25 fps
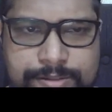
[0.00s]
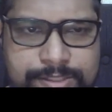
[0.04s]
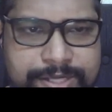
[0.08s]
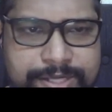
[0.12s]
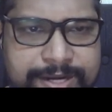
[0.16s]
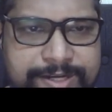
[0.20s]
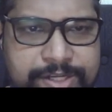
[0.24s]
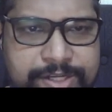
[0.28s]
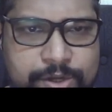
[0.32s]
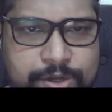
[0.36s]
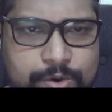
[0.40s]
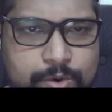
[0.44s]

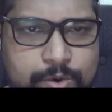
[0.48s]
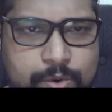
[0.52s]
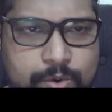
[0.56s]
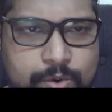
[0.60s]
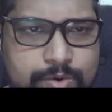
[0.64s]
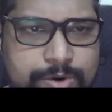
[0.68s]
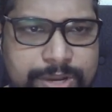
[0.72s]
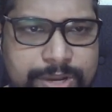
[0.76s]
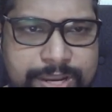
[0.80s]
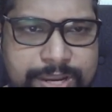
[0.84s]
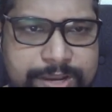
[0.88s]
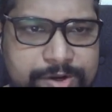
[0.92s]
get your
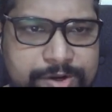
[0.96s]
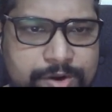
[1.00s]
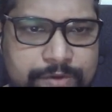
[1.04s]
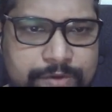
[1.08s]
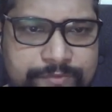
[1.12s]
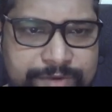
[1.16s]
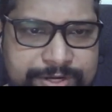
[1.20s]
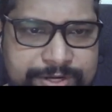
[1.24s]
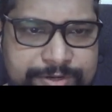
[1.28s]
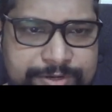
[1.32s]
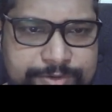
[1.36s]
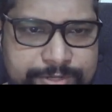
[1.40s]
own area
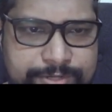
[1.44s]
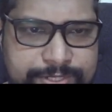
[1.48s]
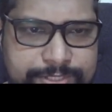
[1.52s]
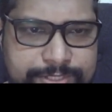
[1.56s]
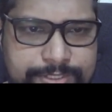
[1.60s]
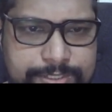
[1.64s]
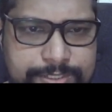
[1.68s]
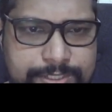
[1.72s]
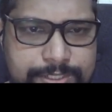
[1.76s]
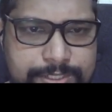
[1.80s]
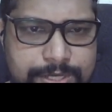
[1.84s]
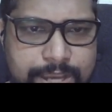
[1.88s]
of
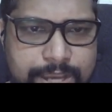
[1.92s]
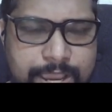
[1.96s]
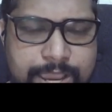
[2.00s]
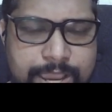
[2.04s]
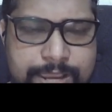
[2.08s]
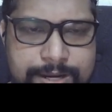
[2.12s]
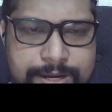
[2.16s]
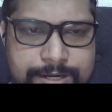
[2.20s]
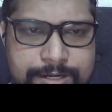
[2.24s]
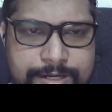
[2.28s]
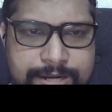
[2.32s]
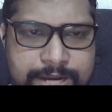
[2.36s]
interest
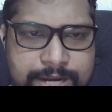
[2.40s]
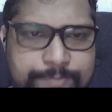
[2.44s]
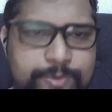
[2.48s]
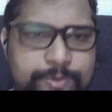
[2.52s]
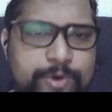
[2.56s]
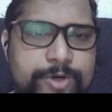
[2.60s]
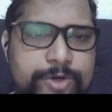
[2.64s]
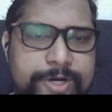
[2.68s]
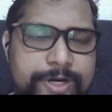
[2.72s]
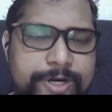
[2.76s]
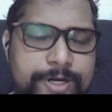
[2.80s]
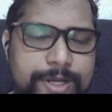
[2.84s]
and
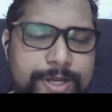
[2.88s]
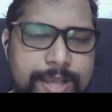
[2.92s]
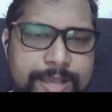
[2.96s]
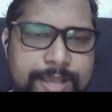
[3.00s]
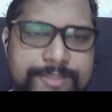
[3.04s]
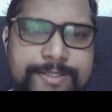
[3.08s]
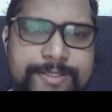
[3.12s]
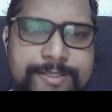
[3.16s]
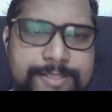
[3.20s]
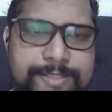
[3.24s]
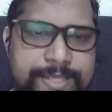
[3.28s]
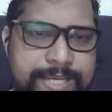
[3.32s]
input it
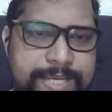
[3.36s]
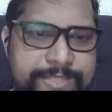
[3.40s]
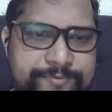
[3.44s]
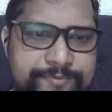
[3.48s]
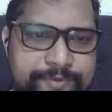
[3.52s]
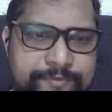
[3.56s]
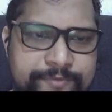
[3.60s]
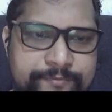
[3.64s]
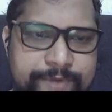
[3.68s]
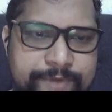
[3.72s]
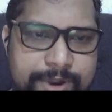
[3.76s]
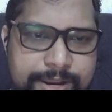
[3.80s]
as a
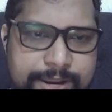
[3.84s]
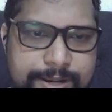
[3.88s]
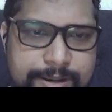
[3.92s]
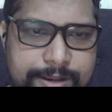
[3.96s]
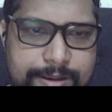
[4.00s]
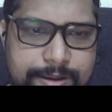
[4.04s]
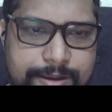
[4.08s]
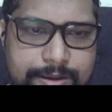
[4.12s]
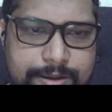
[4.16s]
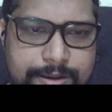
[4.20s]
CSV file,